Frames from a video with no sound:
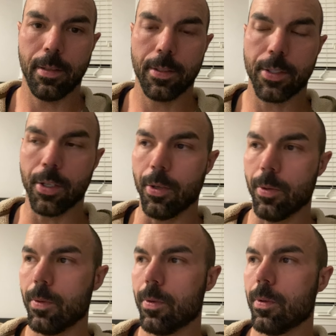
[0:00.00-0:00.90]
So
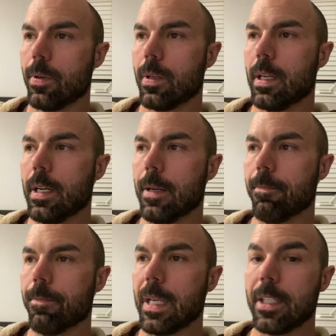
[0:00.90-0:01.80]

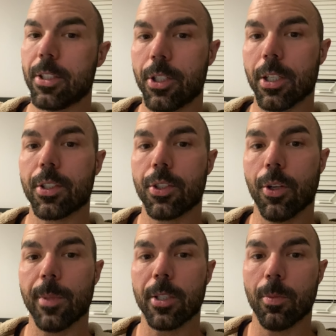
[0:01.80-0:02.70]
um, it's just so
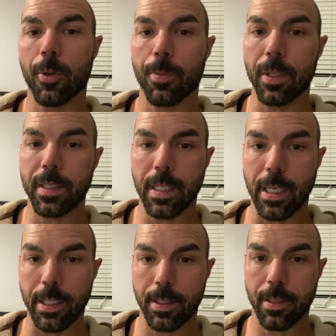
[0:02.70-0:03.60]
much more
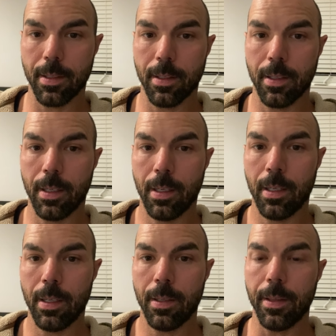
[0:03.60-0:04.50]
precise
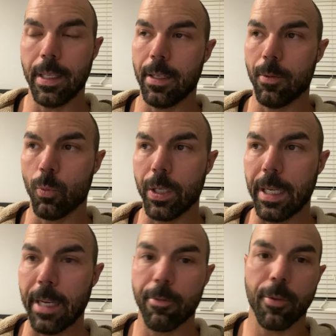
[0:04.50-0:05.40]
than would
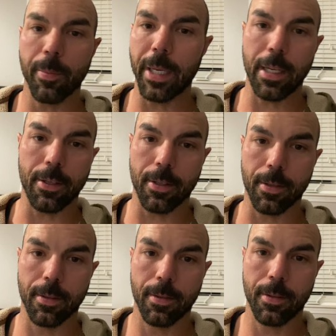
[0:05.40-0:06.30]
ever
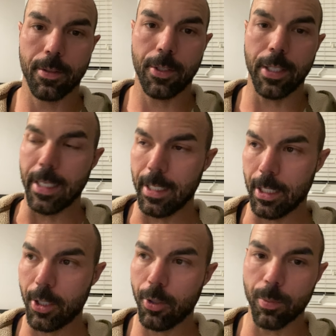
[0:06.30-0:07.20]
matter to any
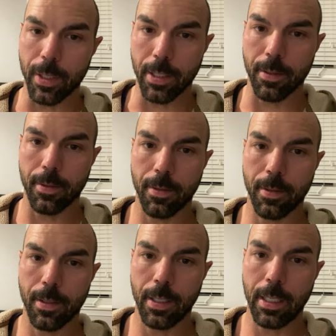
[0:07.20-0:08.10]
human
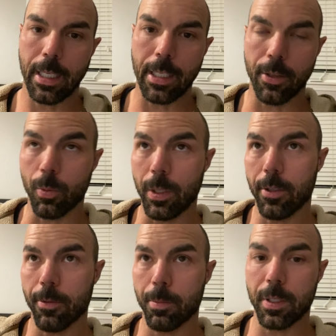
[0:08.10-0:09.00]
in the window
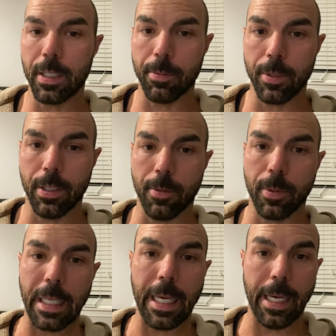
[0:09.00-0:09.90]
of perception that we
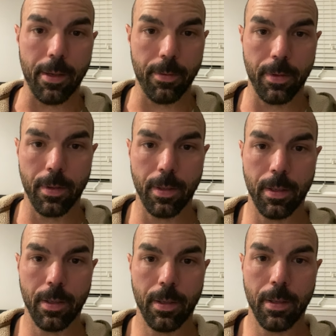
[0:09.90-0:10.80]
have,
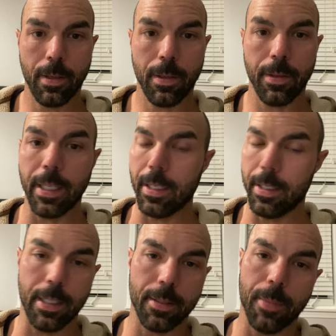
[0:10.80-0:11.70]
that it
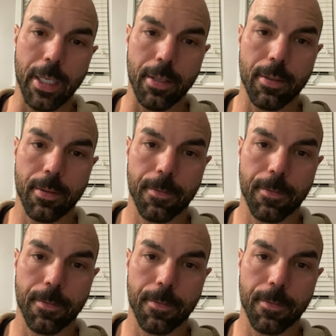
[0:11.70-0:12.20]
doesn't matter.